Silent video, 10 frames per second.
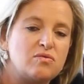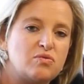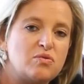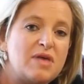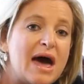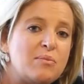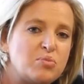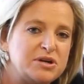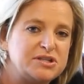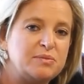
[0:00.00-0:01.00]
through
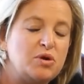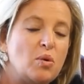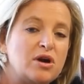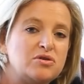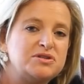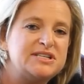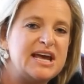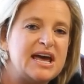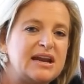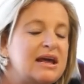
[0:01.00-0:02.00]
that prism, you
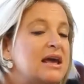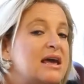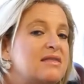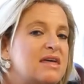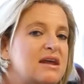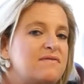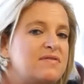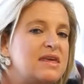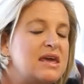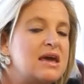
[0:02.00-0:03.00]
understand that
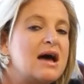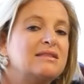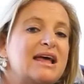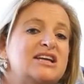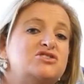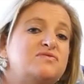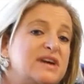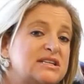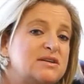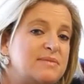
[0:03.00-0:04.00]
if the alleged
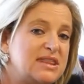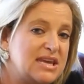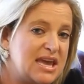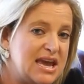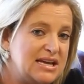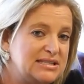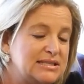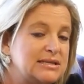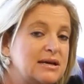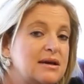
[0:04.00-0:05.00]
victim in the
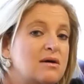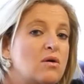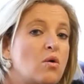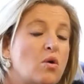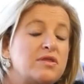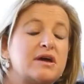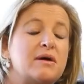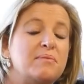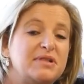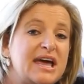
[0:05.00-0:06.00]
case or the
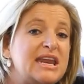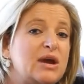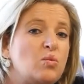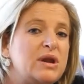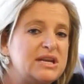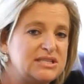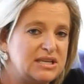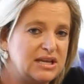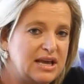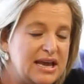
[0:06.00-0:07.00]
complaining
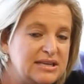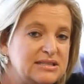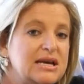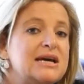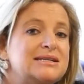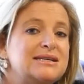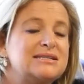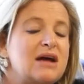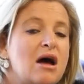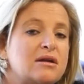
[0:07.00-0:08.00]
witness in the case
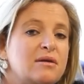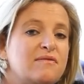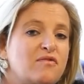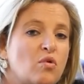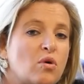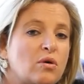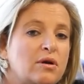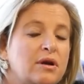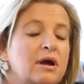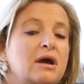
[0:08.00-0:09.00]
does not come
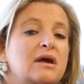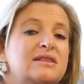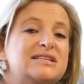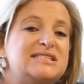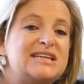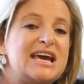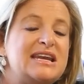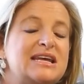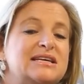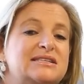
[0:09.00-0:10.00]
forward, the
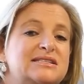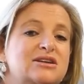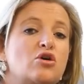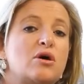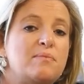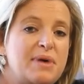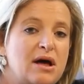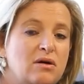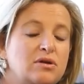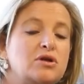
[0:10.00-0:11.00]
state is still
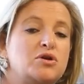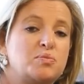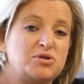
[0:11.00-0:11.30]
compelled to